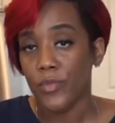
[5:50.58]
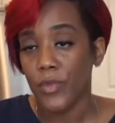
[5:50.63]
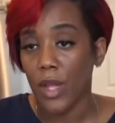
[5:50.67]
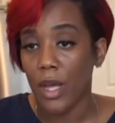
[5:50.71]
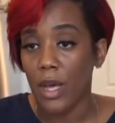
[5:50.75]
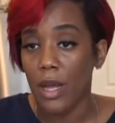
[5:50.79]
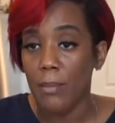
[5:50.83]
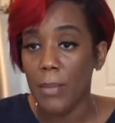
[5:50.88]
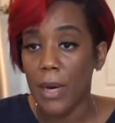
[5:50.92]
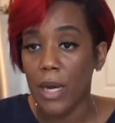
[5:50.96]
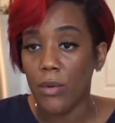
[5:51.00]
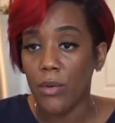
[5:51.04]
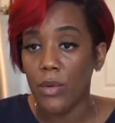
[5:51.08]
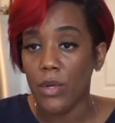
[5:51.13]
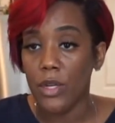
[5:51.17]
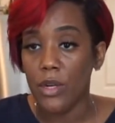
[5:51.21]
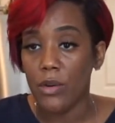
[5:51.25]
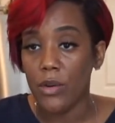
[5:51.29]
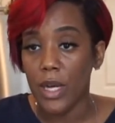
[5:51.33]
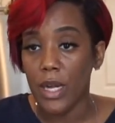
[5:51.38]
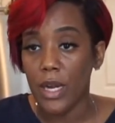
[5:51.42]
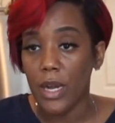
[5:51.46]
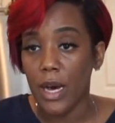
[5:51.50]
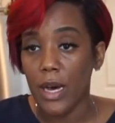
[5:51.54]
Anybody wanna
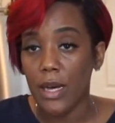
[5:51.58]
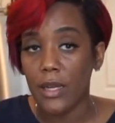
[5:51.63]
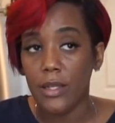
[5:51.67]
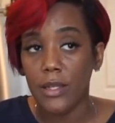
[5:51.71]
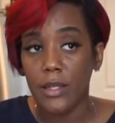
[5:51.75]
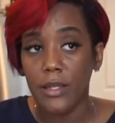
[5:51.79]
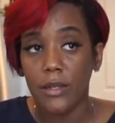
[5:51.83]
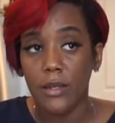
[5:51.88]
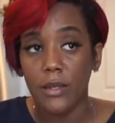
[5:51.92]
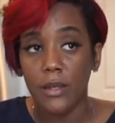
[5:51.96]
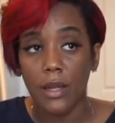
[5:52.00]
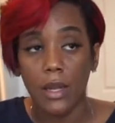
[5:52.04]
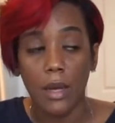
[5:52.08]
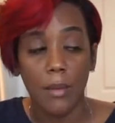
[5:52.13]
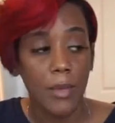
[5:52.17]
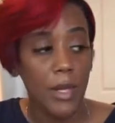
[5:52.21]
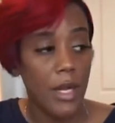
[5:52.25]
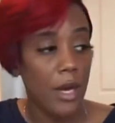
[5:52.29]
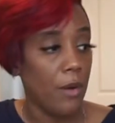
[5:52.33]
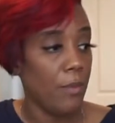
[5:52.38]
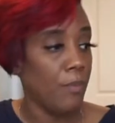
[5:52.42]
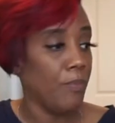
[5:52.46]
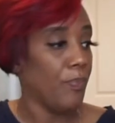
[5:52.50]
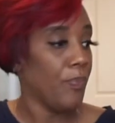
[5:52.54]
donate lights, let me
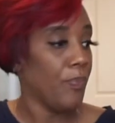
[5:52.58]
know.